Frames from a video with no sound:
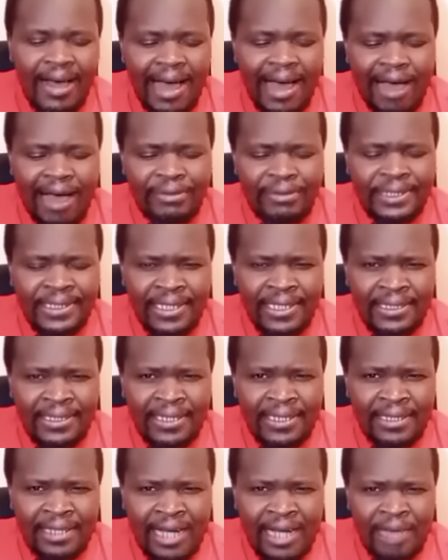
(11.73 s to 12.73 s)
have
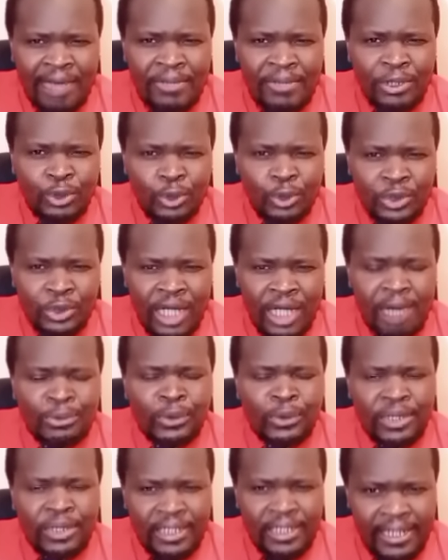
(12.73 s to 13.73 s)
started coming to
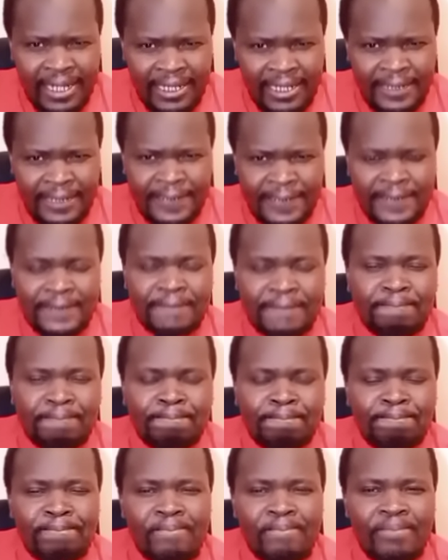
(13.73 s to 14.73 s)
terms with the reality
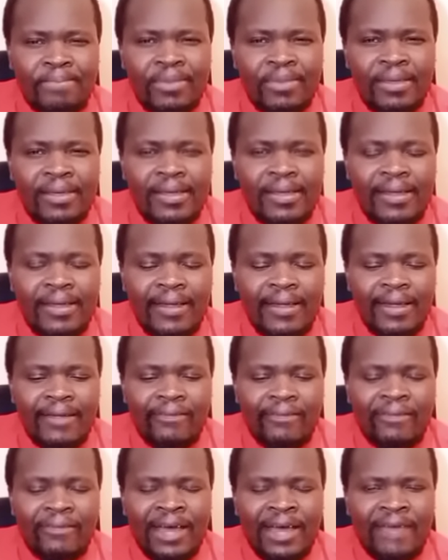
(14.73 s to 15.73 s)

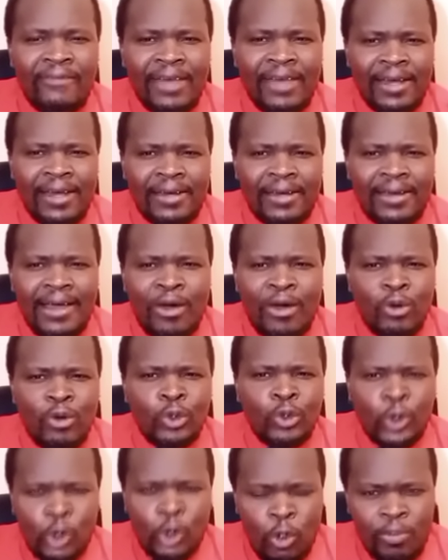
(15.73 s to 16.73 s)
that they are
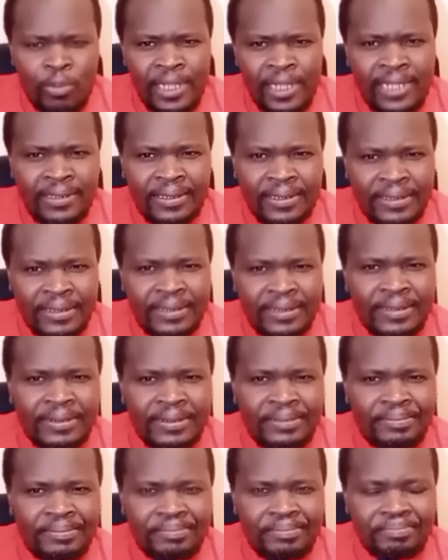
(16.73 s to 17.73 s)
now
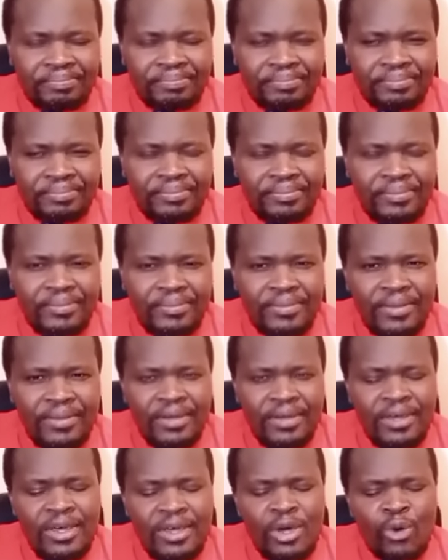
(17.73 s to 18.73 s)
jobless.
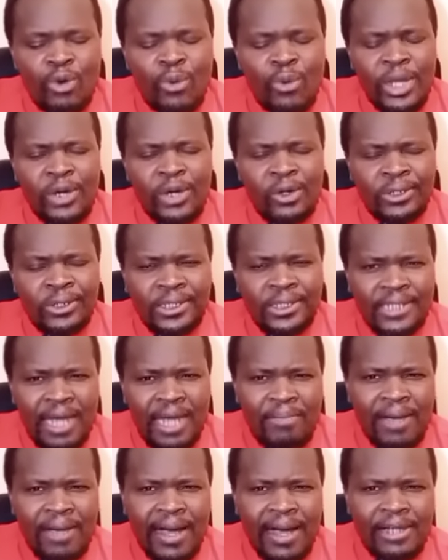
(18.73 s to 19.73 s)
We know
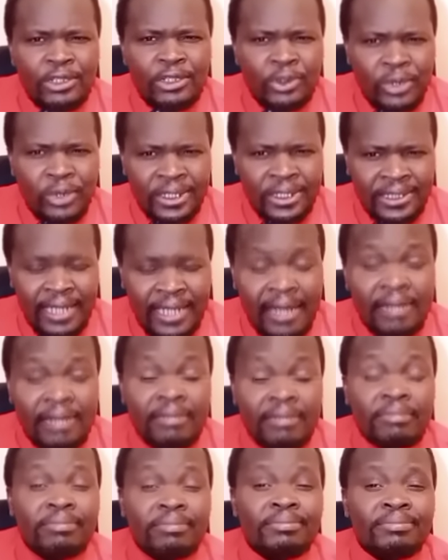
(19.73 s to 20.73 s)
some had to
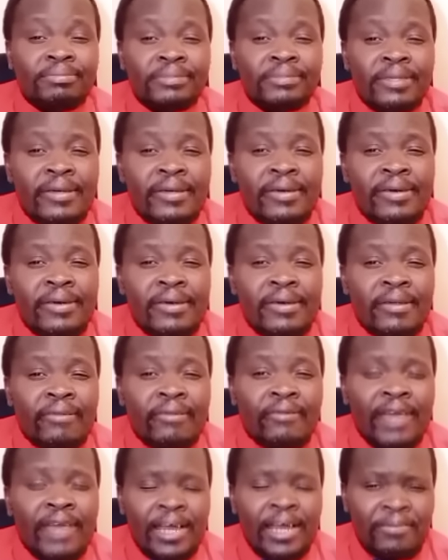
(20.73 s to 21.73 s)
resign.
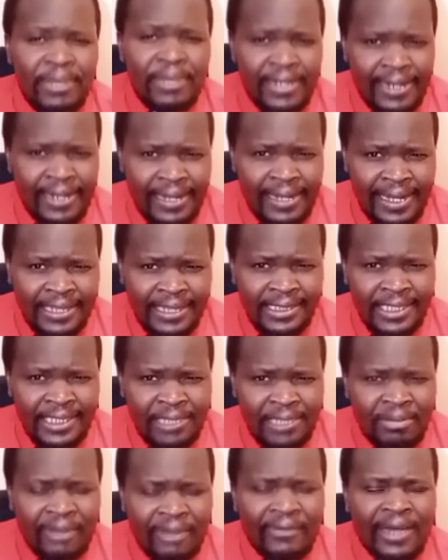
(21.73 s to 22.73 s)
They had been
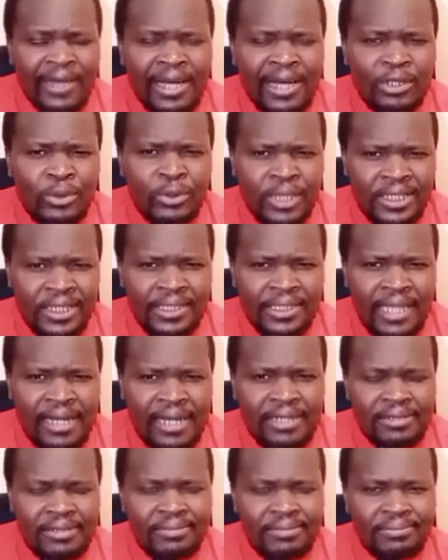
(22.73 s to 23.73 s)
elected, but they had to
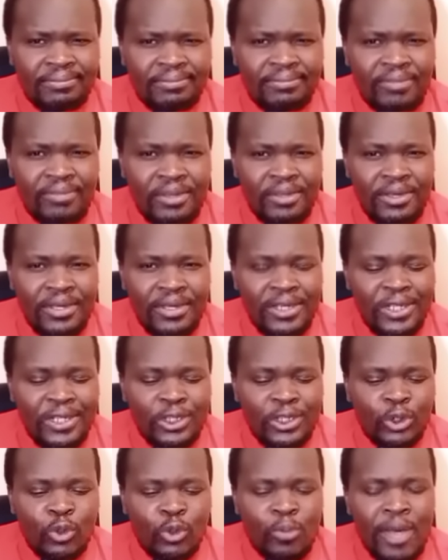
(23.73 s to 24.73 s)
resign
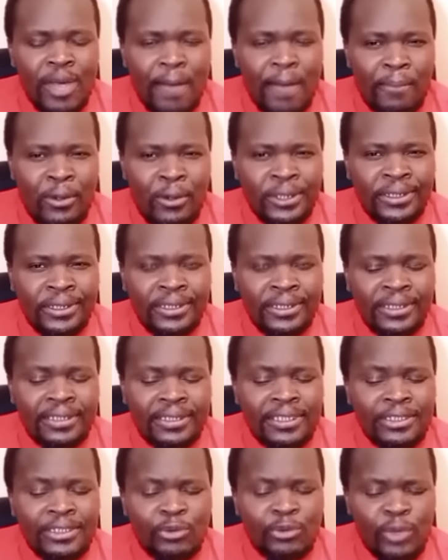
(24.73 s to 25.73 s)
to be appointed
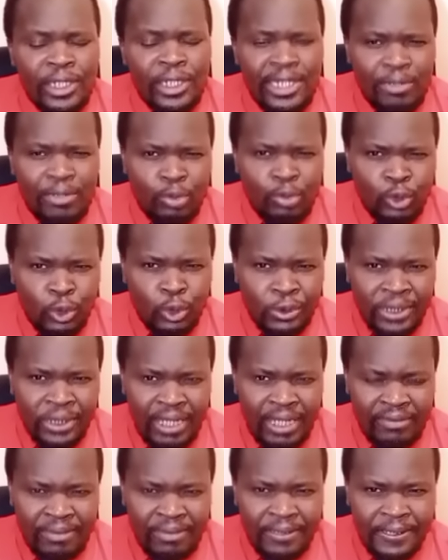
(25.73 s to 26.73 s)
in William Ruto's
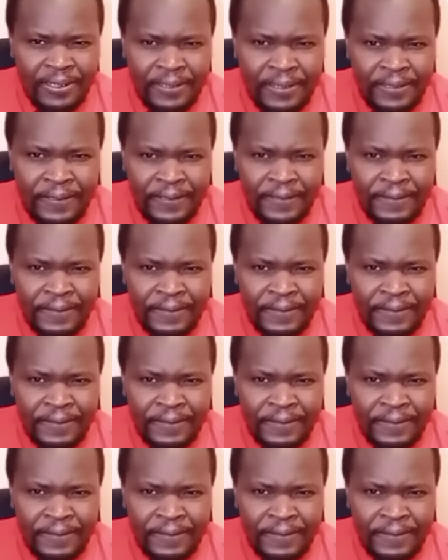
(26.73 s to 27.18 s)
government.